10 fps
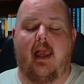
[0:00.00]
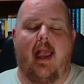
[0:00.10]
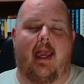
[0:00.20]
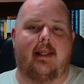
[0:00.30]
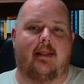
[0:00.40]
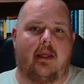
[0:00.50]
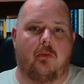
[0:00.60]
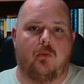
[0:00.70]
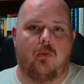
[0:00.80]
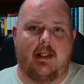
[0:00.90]
And in the
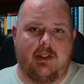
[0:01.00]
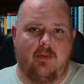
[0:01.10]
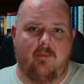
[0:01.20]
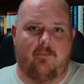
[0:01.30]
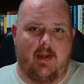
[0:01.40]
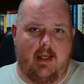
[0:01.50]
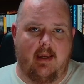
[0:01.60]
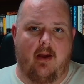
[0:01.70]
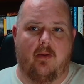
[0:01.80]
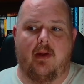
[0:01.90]
original
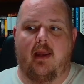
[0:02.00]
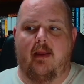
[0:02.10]
video,